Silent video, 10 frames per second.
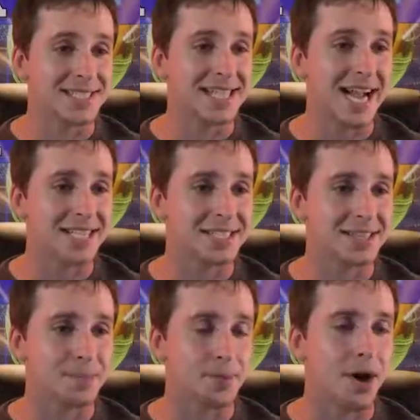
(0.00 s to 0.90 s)
attached
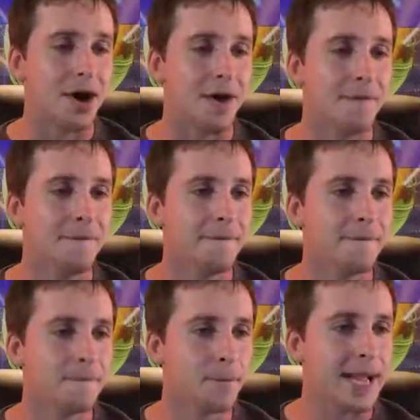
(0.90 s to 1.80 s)
to the ball.
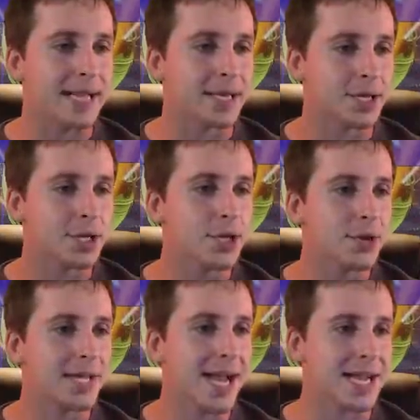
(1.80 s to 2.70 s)
Wait,
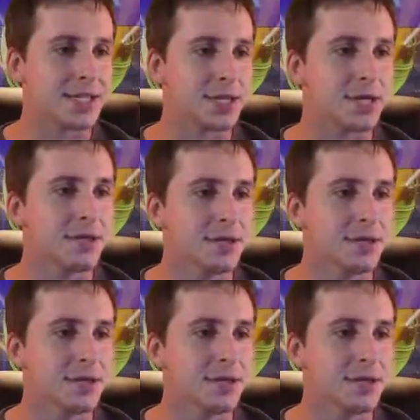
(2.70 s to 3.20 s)
you can't do...